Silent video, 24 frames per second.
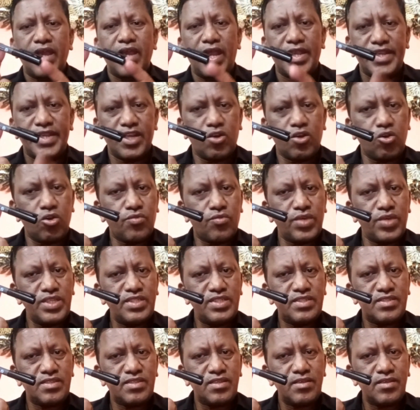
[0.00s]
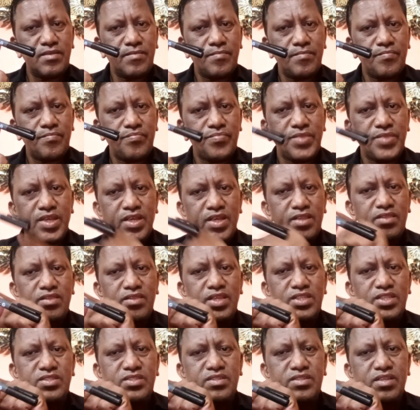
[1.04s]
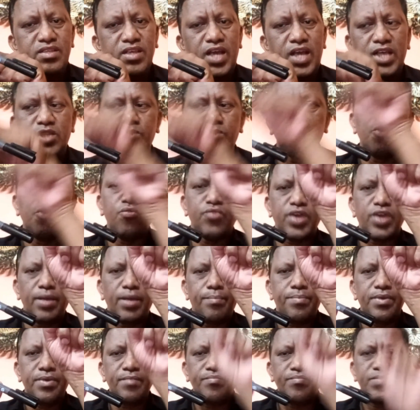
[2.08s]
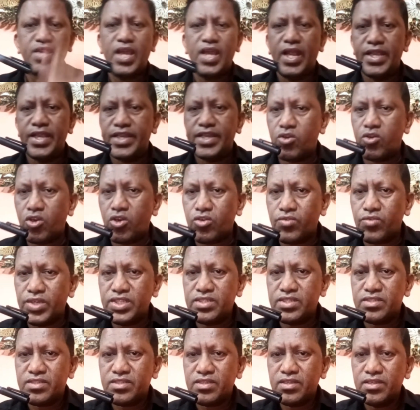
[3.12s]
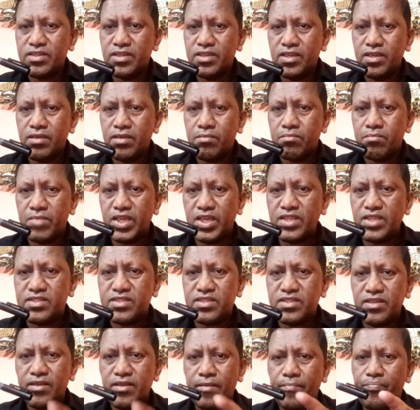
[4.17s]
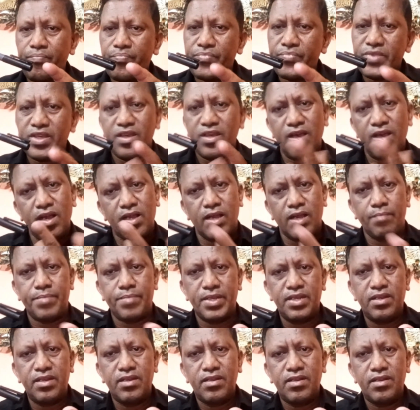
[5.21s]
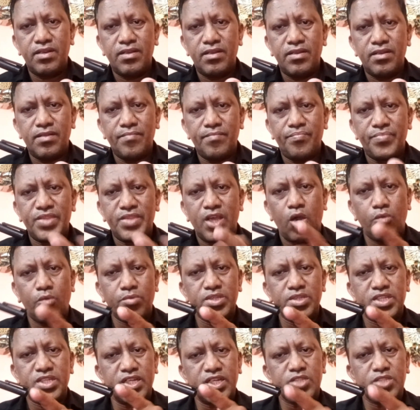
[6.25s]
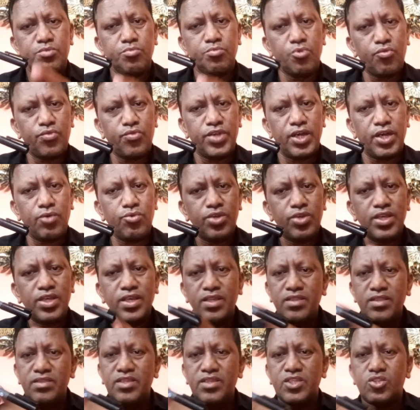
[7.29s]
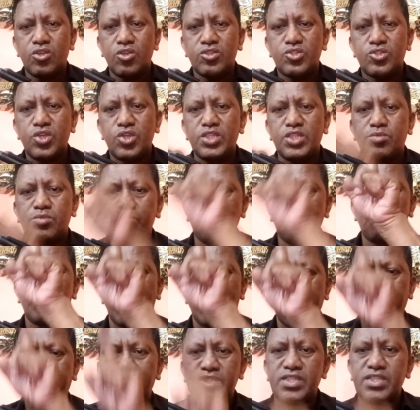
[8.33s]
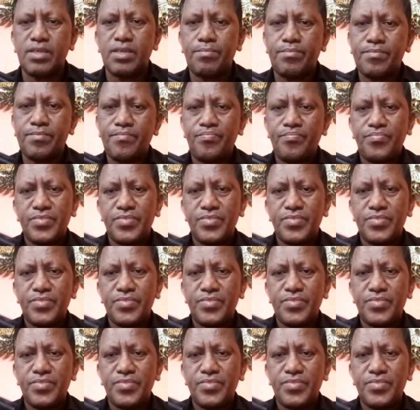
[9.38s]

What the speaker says: Anti-clockwise. This has moved up anti-clockwise. Means a couple. How much it has moved down? This also has moved that much up.